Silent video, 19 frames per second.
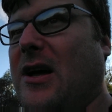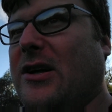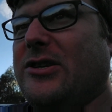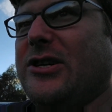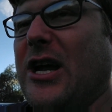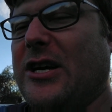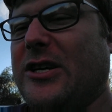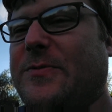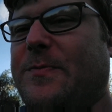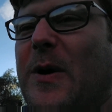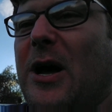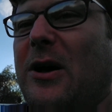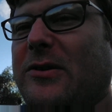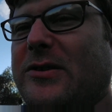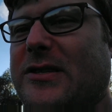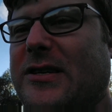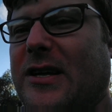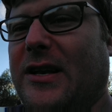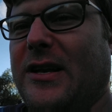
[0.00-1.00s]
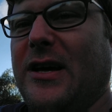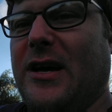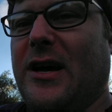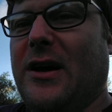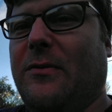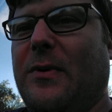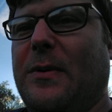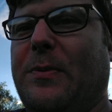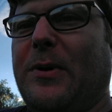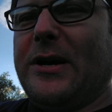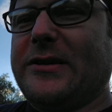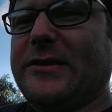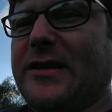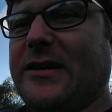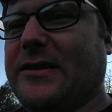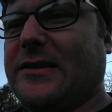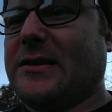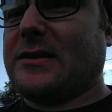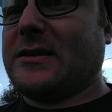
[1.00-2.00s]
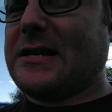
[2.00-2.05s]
change belts and replace the